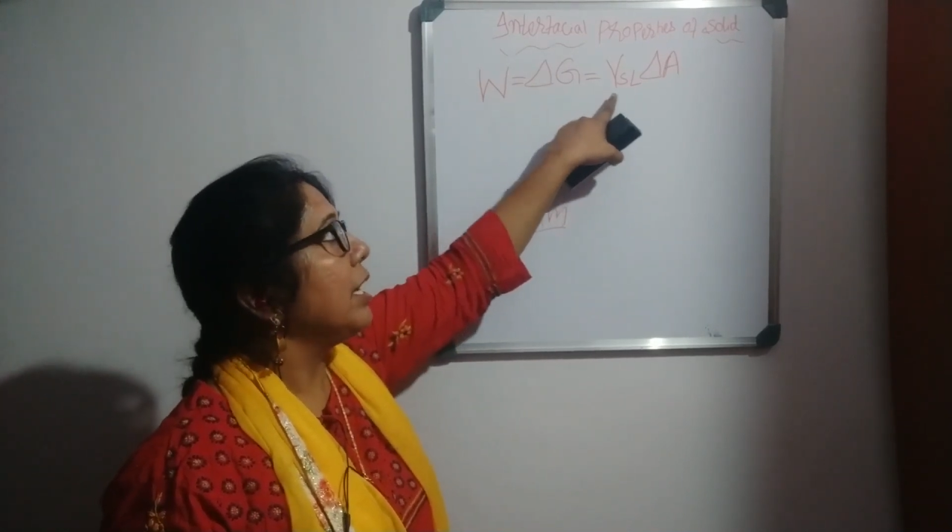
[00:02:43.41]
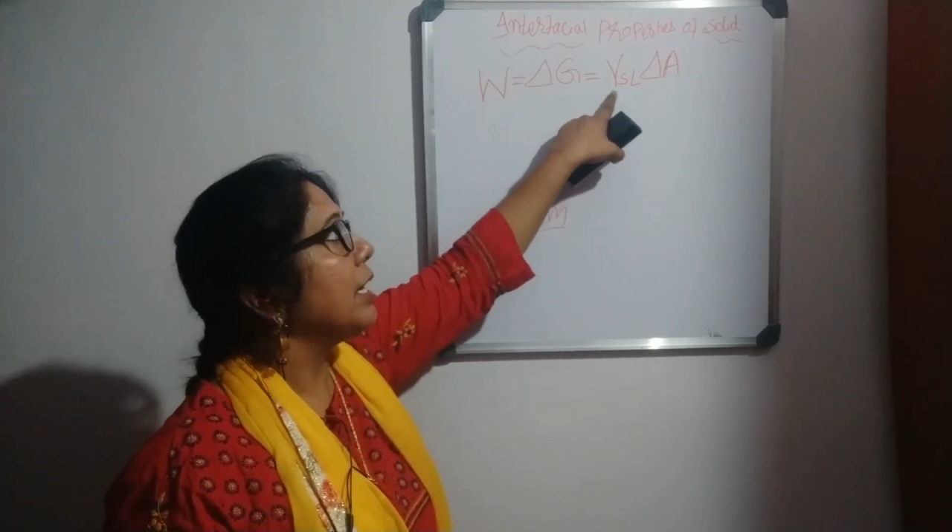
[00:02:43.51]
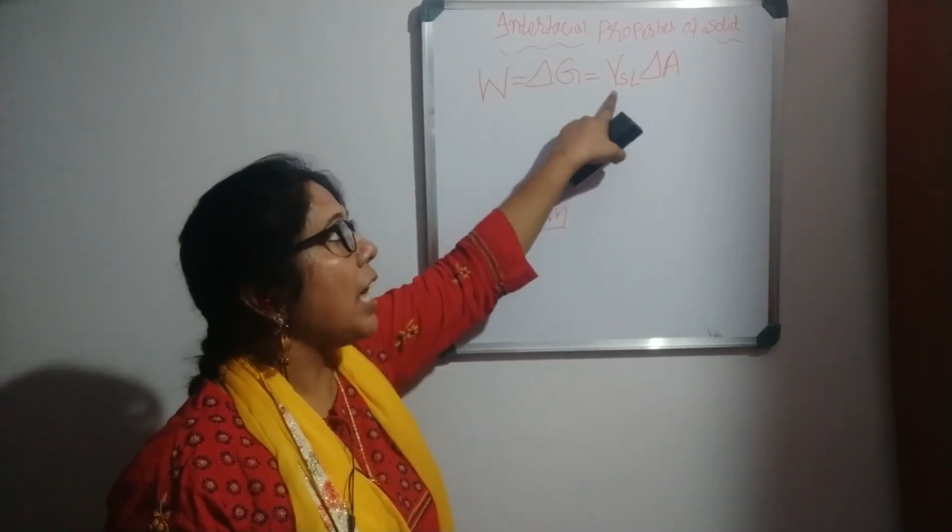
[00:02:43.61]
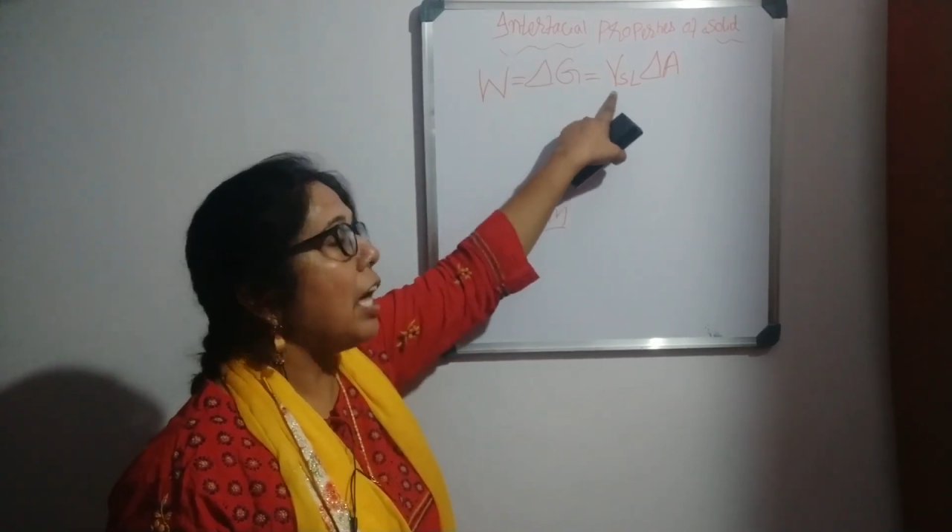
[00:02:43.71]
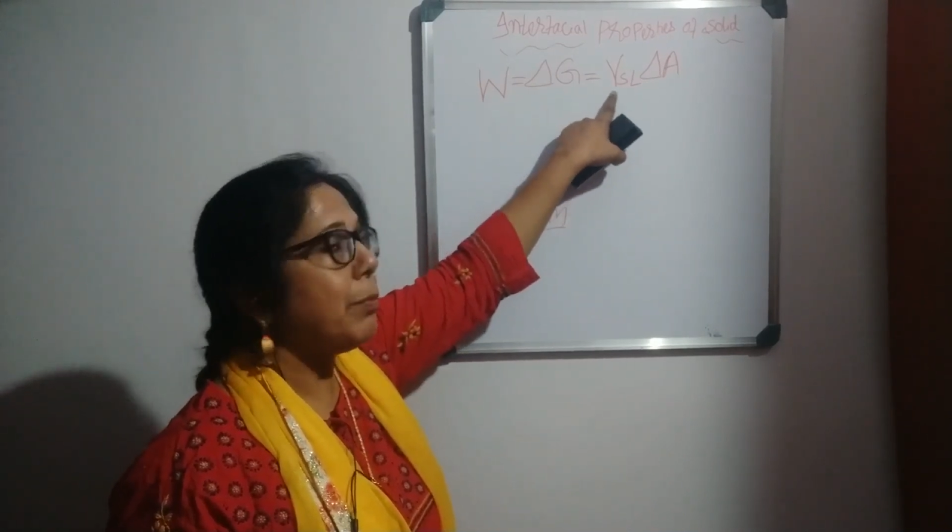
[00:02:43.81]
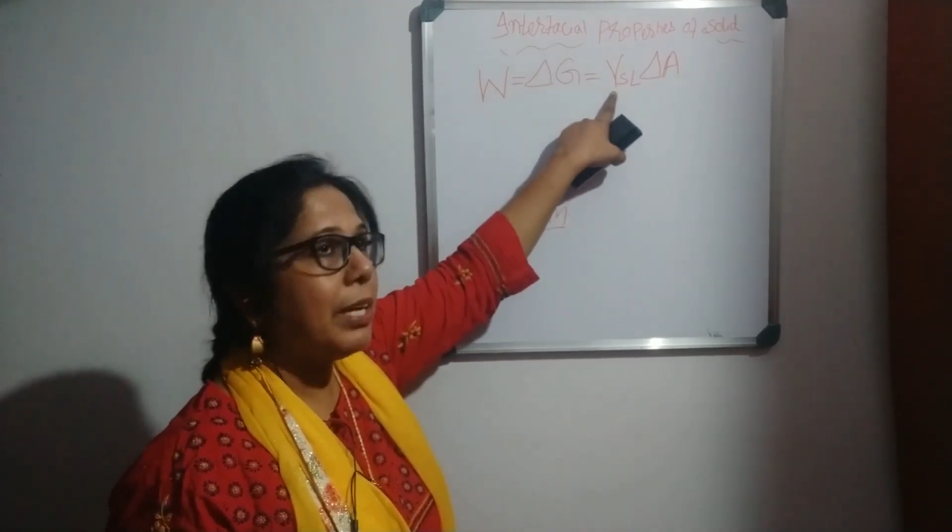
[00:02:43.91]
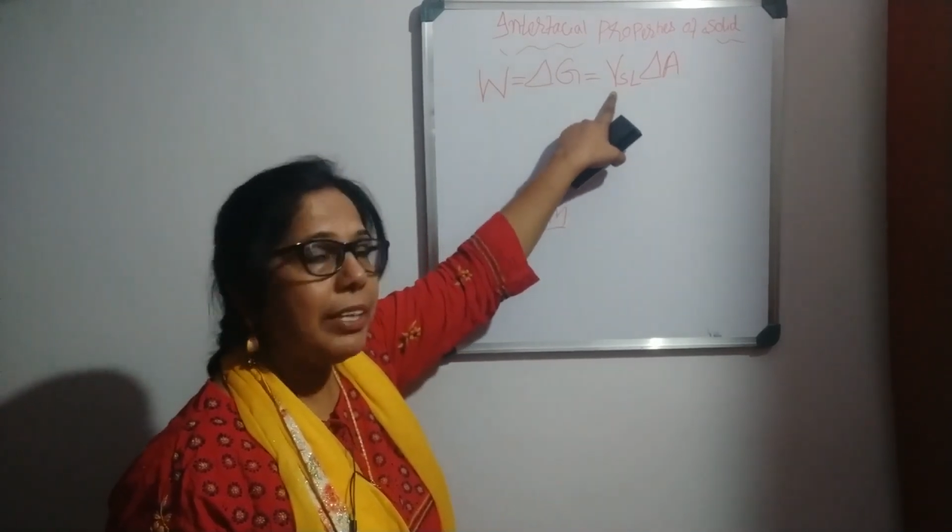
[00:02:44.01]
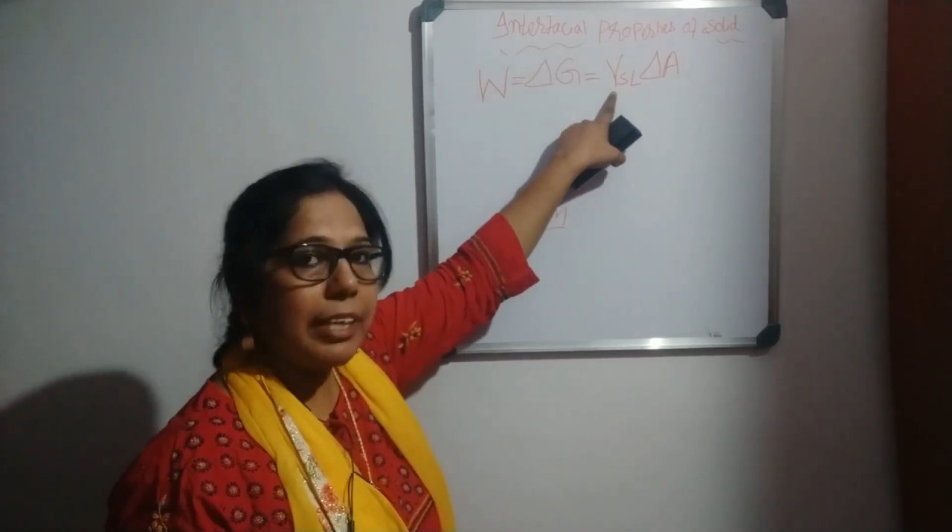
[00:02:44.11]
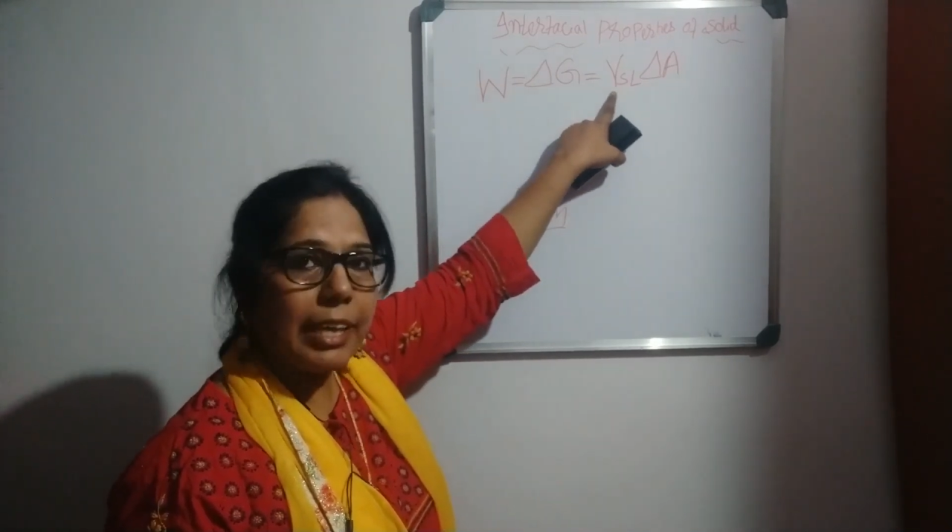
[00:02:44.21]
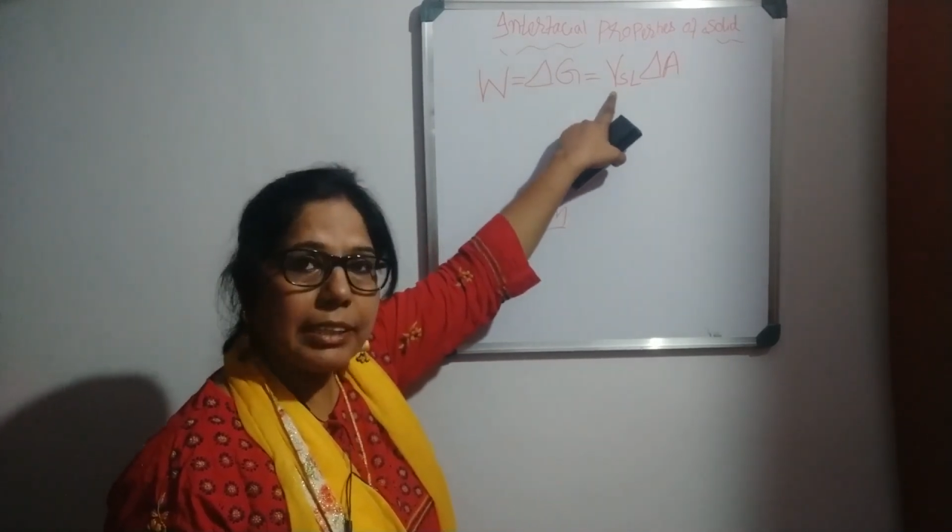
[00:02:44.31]

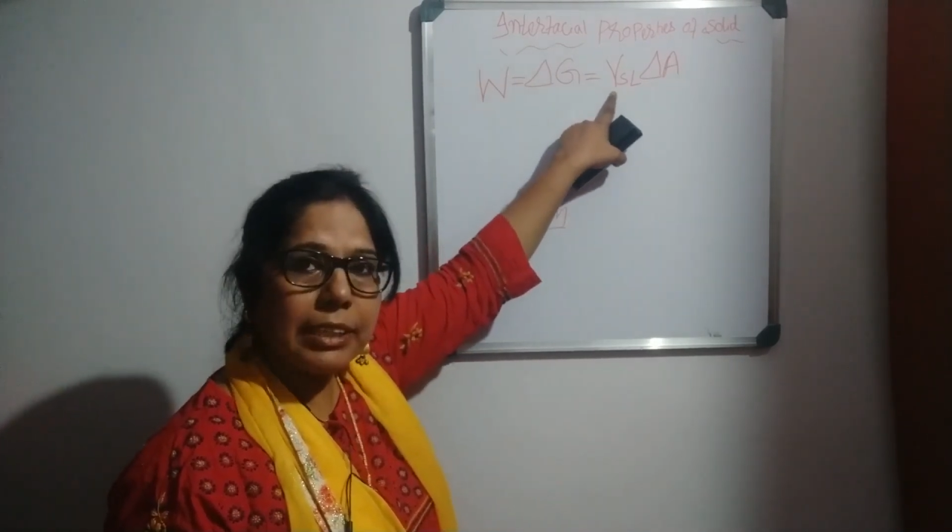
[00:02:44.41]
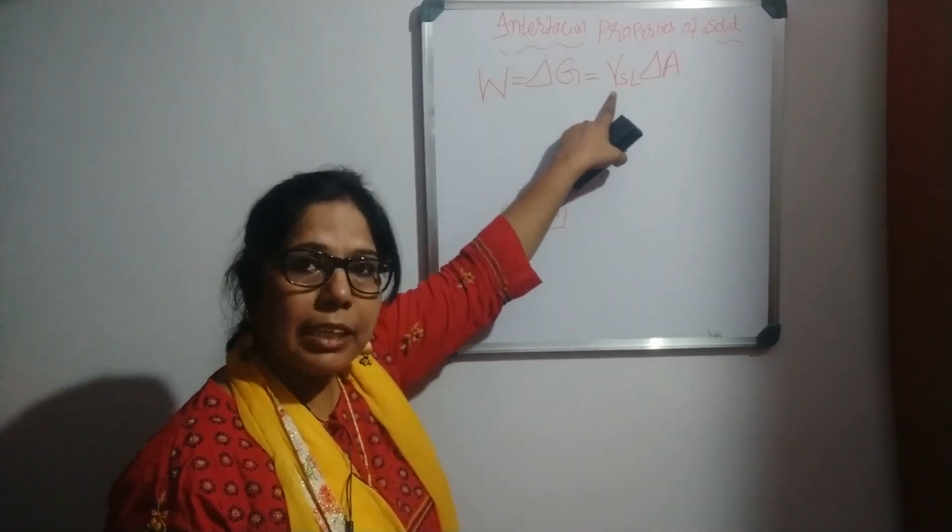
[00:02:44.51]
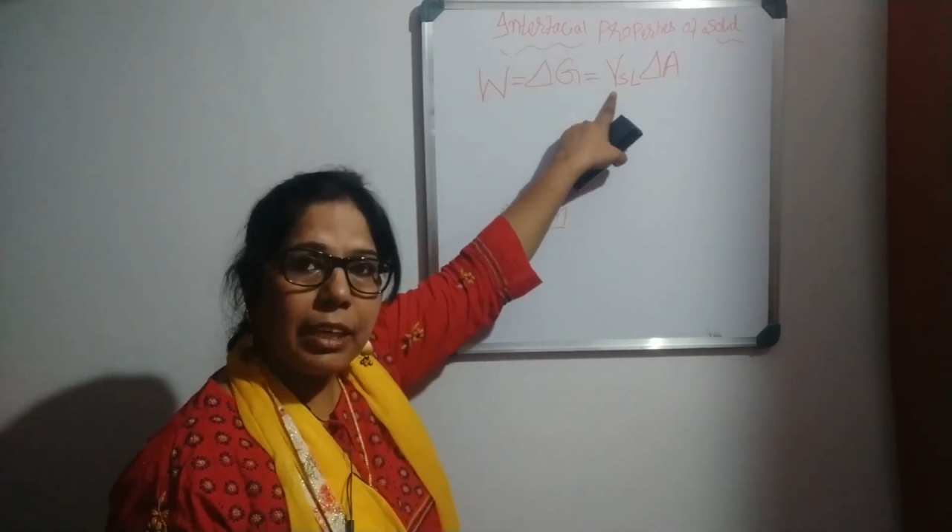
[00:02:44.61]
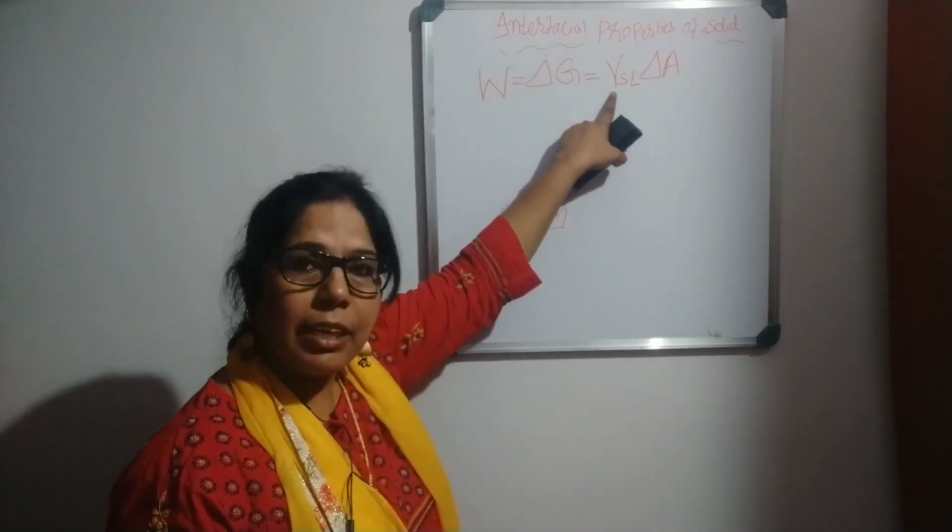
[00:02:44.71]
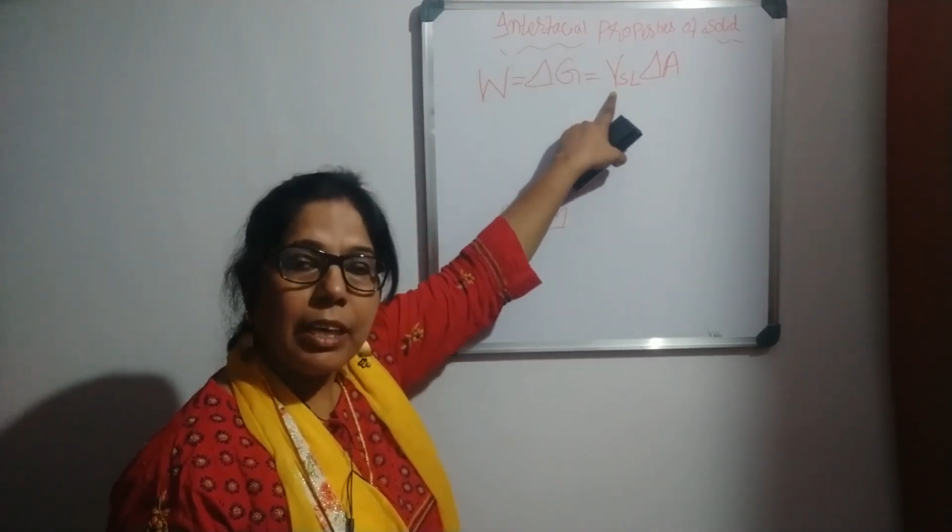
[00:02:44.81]
gamma SL.